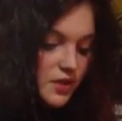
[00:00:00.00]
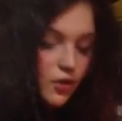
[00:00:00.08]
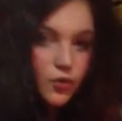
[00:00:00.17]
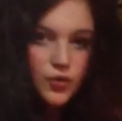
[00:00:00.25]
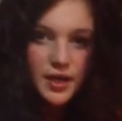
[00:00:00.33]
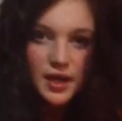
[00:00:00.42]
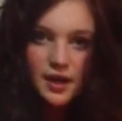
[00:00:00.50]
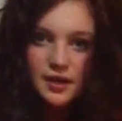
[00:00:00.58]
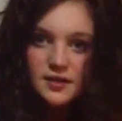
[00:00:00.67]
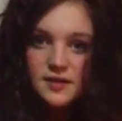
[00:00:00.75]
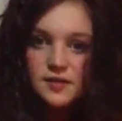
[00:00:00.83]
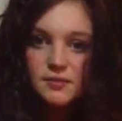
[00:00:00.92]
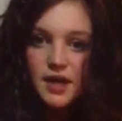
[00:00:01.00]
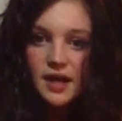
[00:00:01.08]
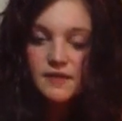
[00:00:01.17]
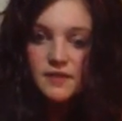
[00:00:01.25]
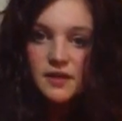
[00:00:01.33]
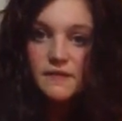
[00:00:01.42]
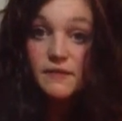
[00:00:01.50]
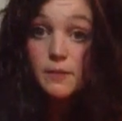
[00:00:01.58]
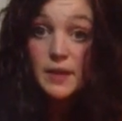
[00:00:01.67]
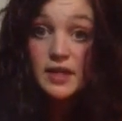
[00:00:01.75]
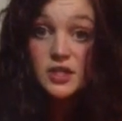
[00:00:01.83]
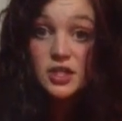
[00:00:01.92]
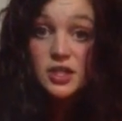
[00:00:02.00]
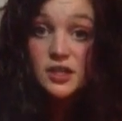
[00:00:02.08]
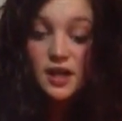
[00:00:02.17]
holding on to some kind of information,